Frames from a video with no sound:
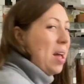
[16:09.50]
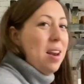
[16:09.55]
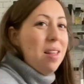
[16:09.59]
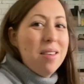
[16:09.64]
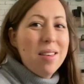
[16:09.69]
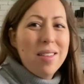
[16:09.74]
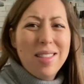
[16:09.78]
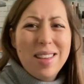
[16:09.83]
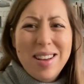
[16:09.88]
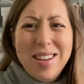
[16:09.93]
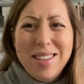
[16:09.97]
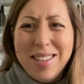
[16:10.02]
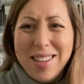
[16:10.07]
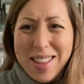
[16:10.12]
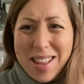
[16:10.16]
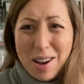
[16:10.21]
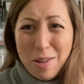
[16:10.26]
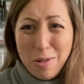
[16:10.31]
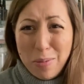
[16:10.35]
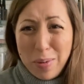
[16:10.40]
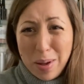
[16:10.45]
anything that is in
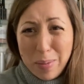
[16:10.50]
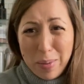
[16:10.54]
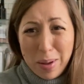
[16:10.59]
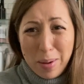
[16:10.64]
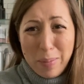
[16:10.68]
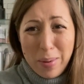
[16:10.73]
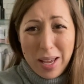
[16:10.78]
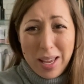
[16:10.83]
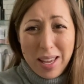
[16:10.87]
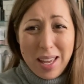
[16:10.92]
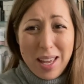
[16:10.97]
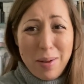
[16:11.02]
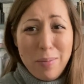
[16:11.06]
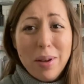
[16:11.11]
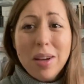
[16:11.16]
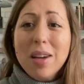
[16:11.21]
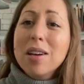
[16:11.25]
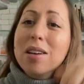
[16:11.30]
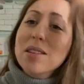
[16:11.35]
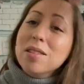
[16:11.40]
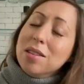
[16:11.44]
there will be a bit minky
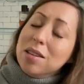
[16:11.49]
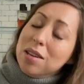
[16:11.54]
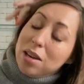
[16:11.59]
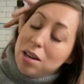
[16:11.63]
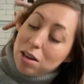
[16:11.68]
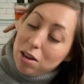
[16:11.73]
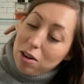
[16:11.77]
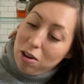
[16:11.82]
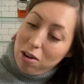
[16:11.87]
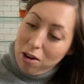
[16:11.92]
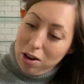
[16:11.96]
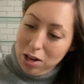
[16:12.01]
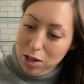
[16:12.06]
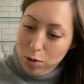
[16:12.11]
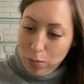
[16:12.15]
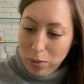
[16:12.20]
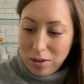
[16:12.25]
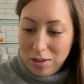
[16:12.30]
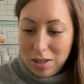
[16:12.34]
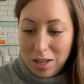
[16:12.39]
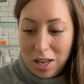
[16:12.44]
because you're only
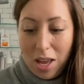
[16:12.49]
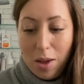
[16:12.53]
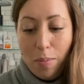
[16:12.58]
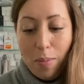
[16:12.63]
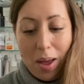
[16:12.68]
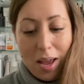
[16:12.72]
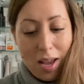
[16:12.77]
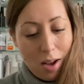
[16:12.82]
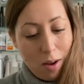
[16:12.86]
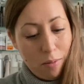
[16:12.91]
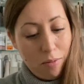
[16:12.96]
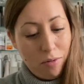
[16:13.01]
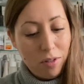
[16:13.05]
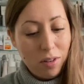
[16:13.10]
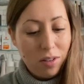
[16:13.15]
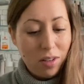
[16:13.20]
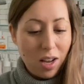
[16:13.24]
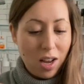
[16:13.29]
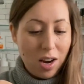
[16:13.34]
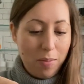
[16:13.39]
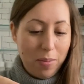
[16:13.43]
supposed to keep makeup for a
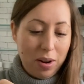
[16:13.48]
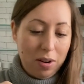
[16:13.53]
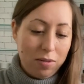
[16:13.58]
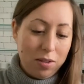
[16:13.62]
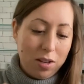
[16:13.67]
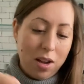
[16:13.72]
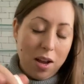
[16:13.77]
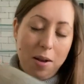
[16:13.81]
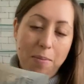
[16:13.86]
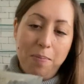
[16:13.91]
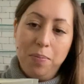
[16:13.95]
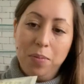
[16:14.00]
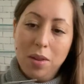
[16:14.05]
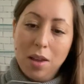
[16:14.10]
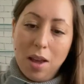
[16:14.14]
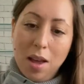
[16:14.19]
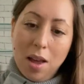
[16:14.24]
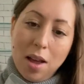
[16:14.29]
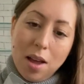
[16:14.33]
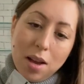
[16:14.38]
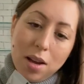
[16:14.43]
certain amount of time.
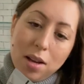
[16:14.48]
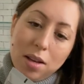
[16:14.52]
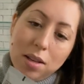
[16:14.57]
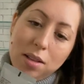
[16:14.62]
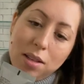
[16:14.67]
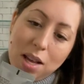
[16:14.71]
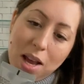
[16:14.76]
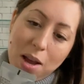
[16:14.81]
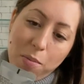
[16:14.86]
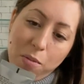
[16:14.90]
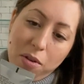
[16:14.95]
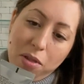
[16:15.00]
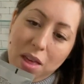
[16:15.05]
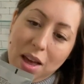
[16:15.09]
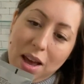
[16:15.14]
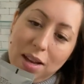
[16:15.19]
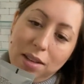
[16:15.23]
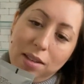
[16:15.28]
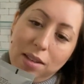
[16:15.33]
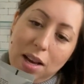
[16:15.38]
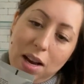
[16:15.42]
Same with the
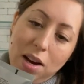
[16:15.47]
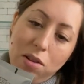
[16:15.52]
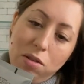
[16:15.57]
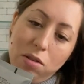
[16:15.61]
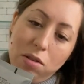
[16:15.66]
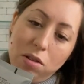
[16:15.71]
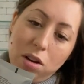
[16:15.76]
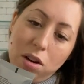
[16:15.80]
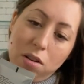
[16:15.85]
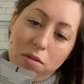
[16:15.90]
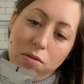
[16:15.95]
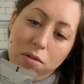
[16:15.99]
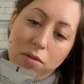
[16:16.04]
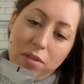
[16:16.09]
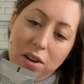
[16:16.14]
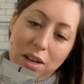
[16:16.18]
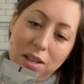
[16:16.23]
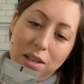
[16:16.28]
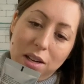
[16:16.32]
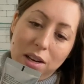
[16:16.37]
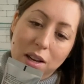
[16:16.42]
Estee Lauder
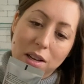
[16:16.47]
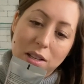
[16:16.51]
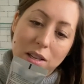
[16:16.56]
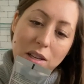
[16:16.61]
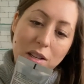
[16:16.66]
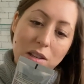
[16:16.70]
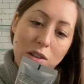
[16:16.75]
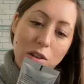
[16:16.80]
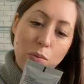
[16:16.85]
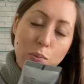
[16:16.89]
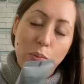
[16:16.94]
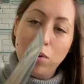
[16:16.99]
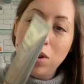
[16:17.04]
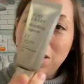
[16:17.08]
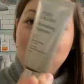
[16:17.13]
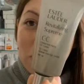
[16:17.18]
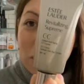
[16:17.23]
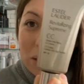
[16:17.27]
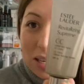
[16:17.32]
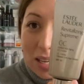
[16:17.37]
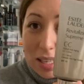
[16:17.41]
Revitalizing
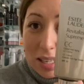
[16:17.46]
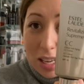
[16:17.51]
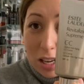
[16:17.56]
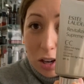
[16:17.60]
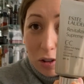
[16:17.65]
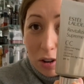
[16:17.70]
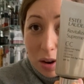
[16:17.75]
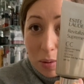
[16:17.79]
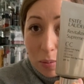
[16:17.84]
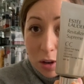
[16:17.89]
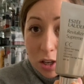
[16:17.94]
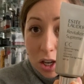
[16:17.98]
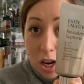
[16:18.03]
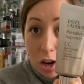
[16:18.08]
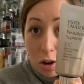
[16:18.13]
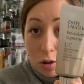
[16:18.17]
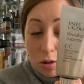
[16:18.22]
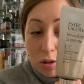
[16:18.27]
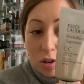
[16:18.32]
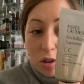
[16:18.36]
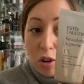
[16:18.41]
Supreme CC cream, which I
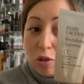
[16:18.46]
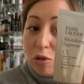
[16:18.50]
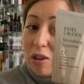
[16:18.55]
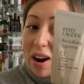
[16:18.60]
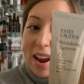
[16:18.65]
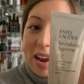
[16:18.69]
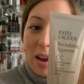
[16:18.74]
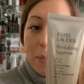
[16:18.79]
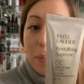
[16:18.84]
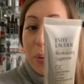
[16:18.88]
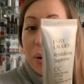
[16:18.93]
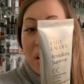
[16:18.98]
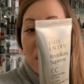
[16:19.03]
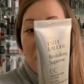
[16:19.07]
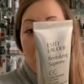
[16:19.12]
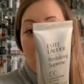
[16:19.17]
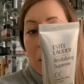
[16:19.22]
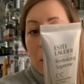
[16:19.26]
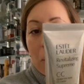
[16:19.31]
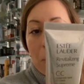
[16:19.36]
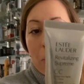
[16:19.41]
also rate,
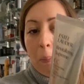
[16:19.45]
but